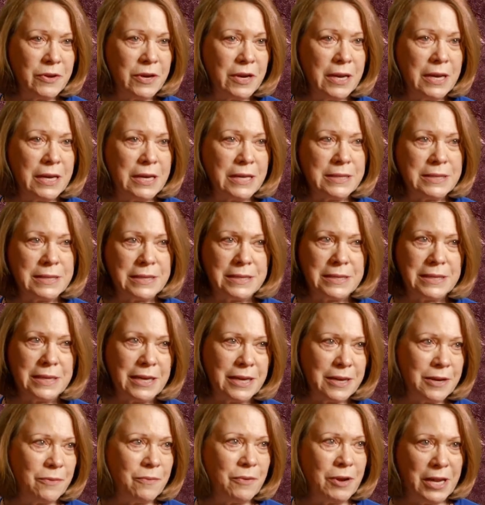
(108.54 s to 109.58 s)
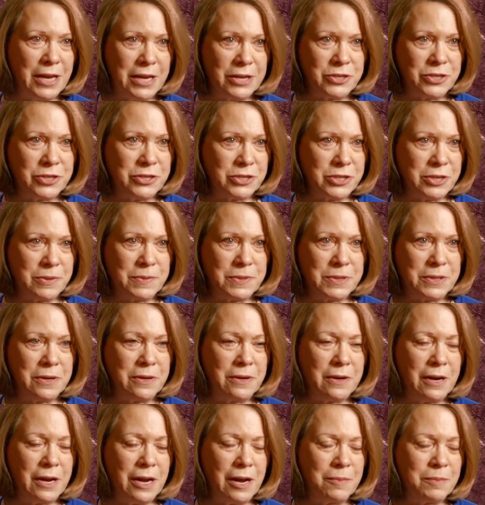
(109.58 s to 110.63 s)
very easy to get in relationships that
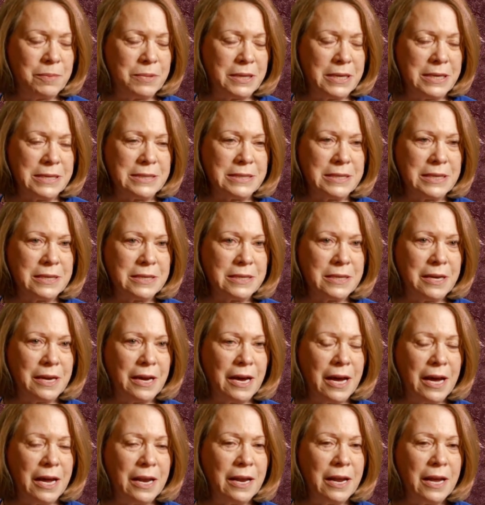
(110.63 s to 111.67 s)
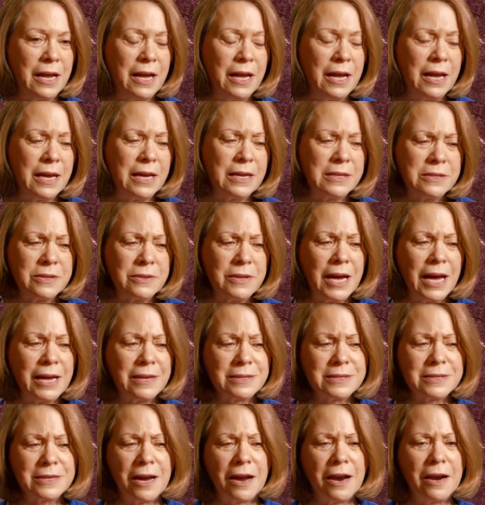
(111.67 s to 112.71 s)
are not pleasing to God. And so
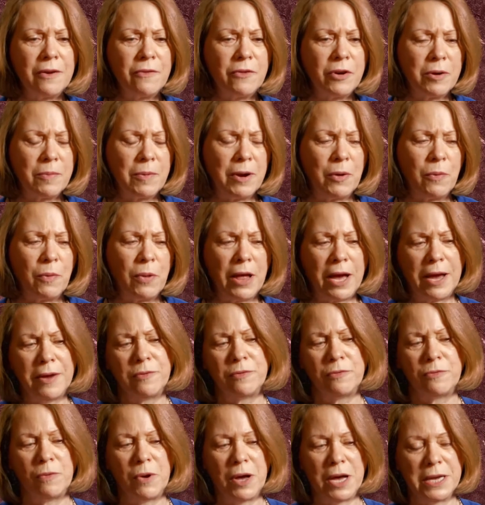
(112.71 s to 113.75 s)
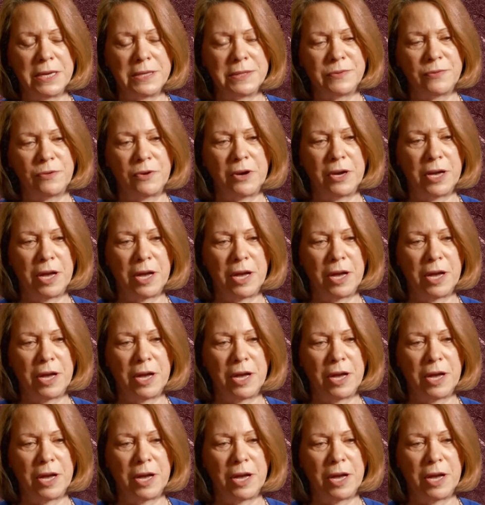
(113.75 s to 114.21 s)
that's kind of where my life was for a